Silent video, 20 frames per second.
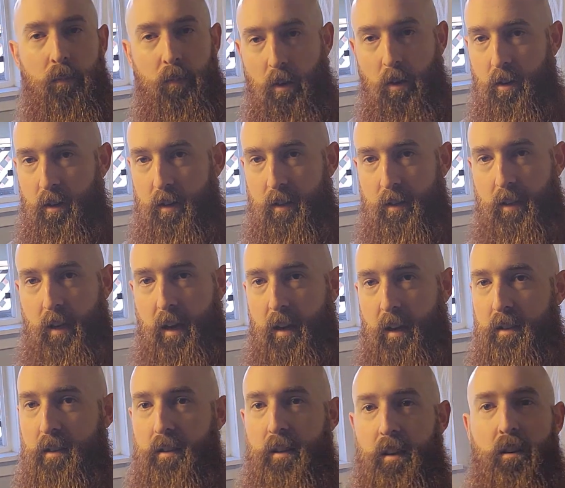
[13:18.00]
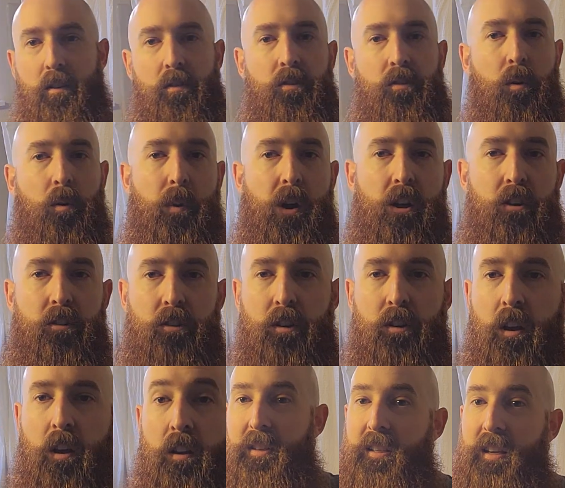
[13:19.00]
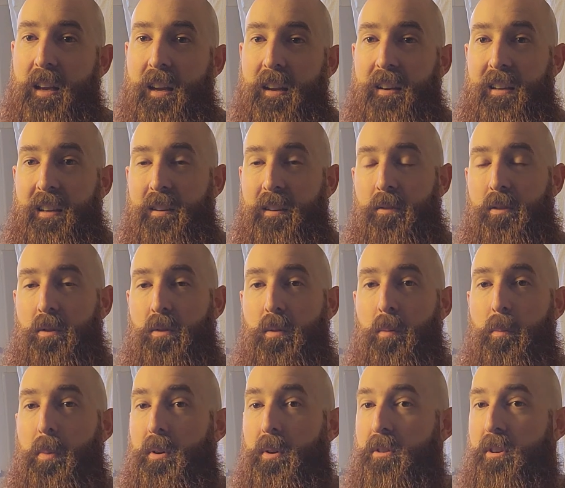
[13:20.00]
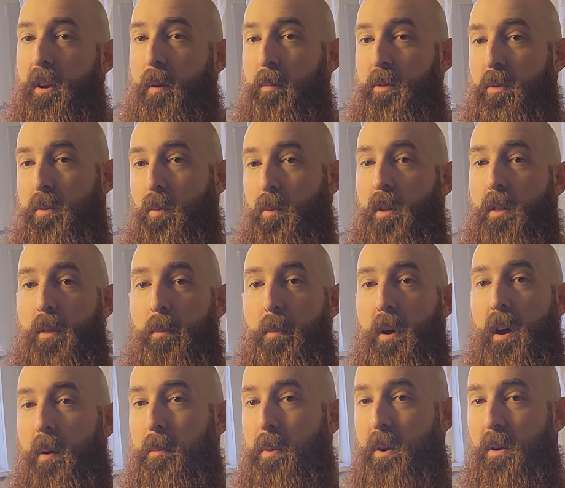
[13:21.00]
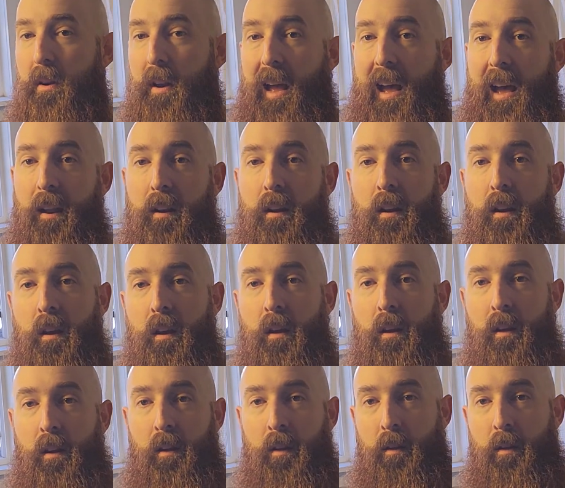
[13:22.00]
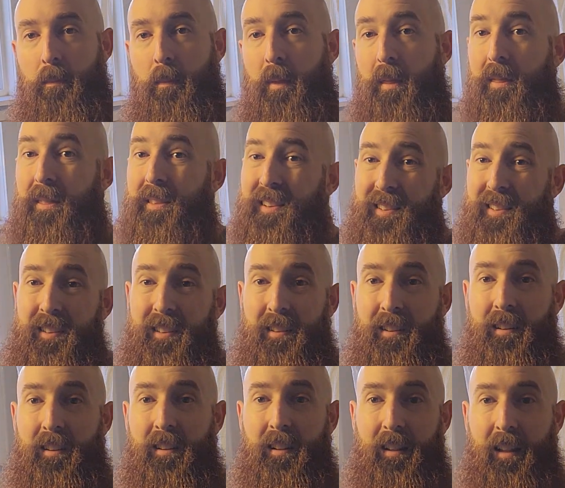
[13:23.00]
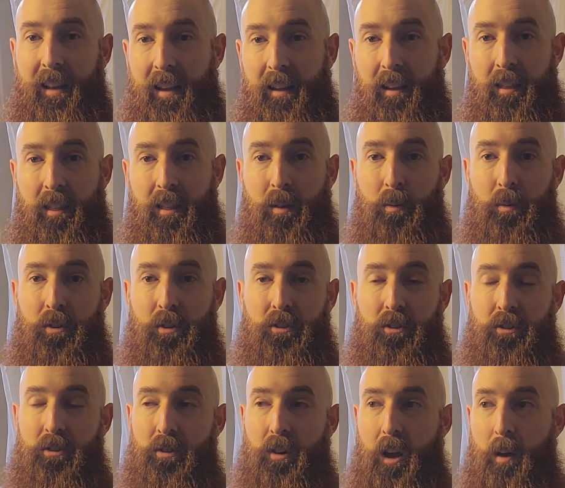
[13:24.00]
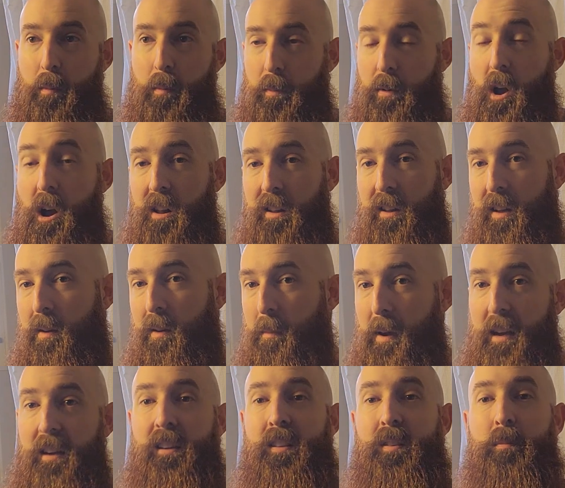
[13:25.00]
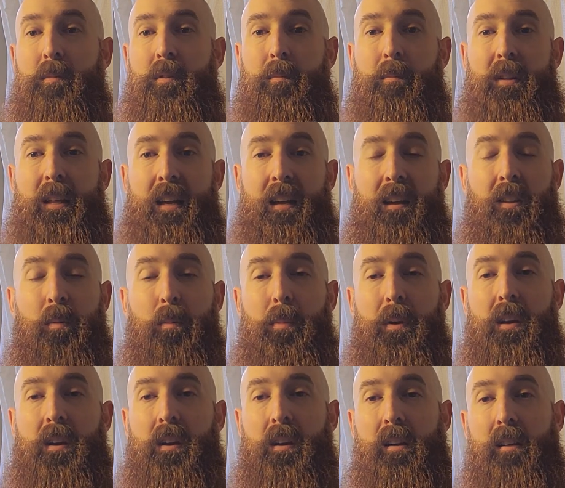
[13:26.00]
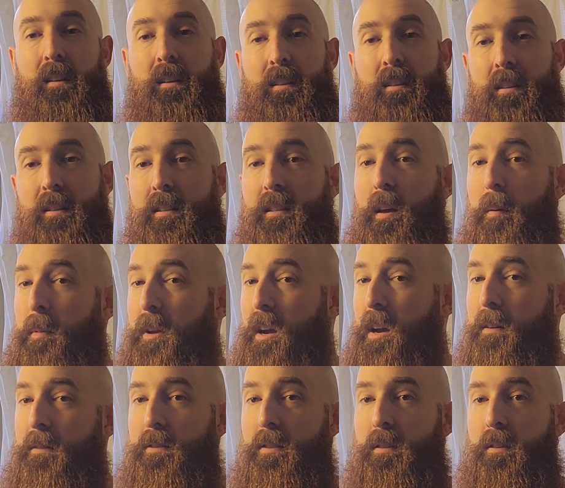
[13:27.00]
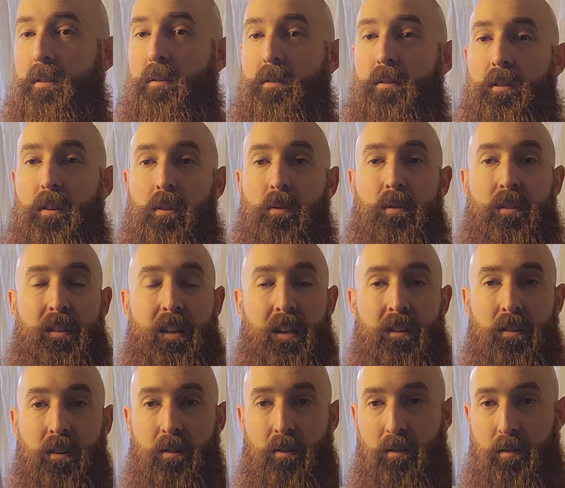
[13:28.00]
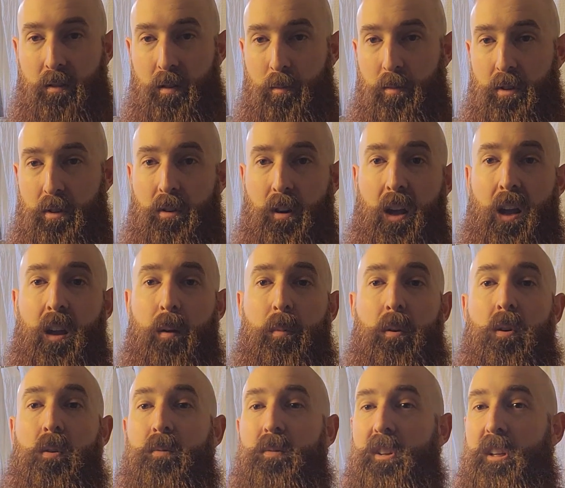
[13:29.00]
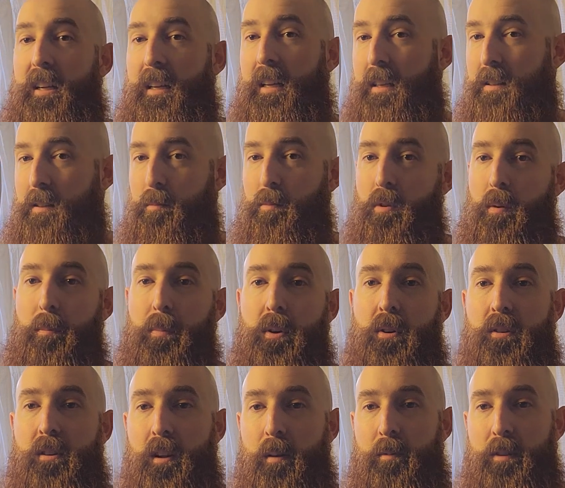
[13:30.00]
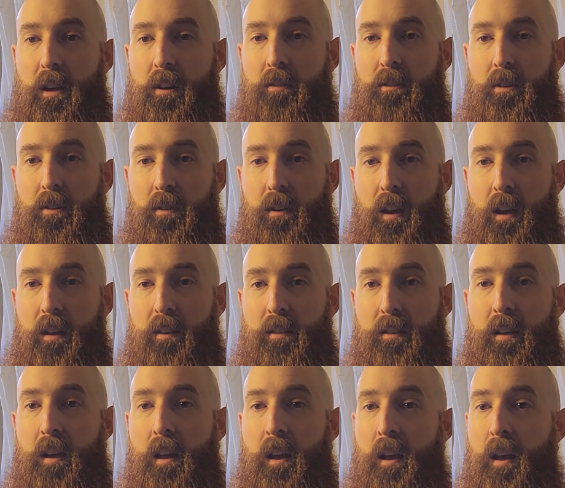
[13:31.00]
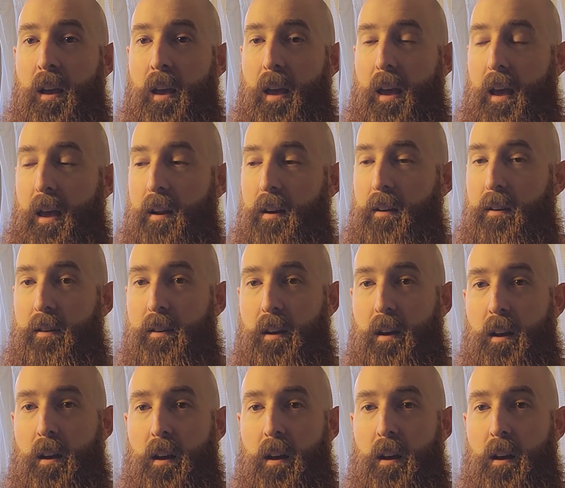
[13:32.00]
there it is, guys. Thank you so much. Excited to give you beard tips with my beard hat. This length, which I'm calling maximum length because it's coming off soon. So stay tuned, subscribe. Hopefully I can get some more beard tips out to you guys, and